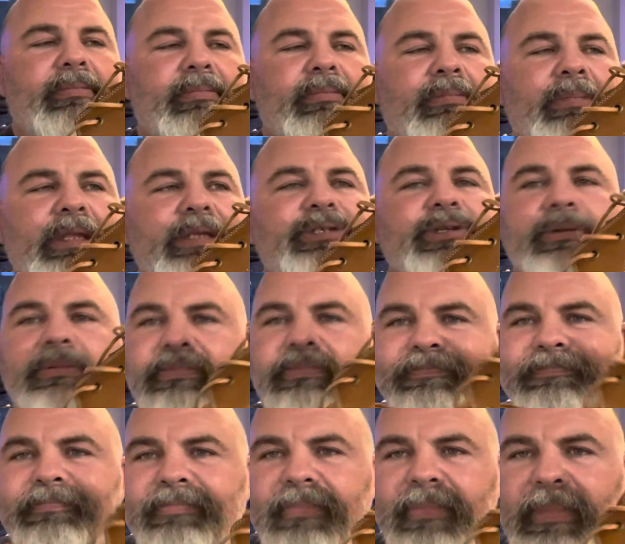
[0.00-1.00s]
these are
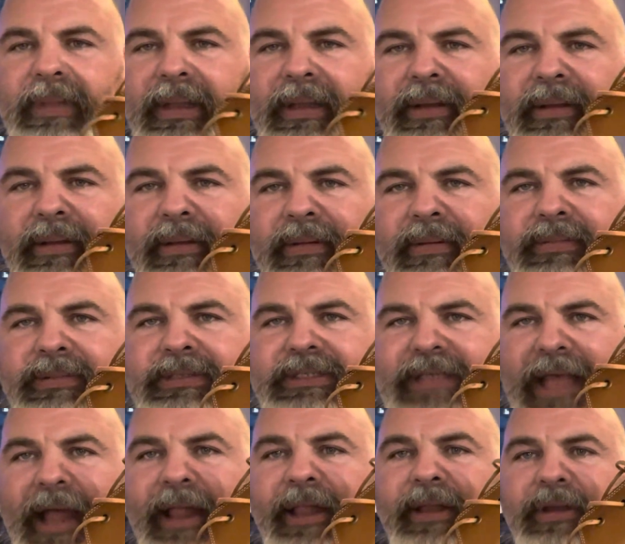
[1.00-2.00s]

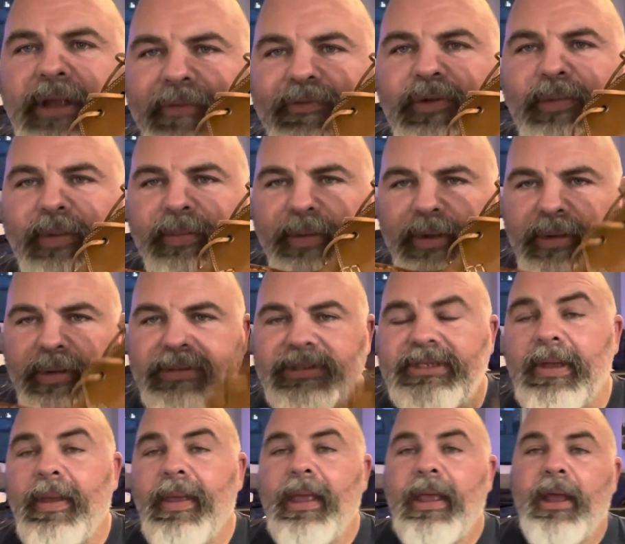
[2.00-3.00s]
solid, comfortable boots.
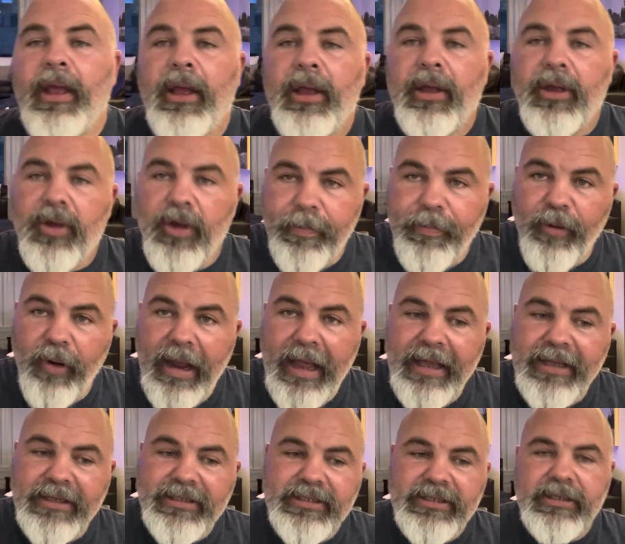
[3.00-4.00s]
Good
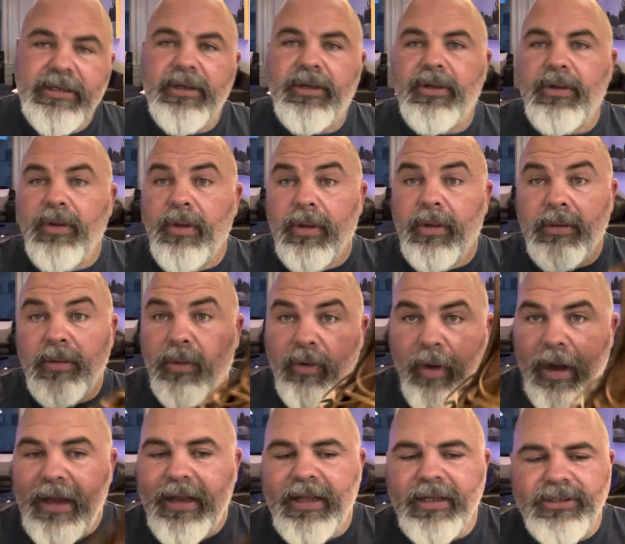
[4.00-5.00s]
price,
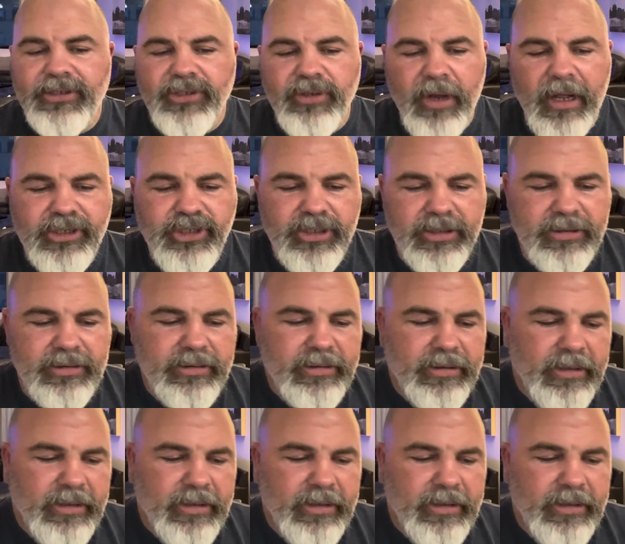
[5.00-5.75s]
great construction.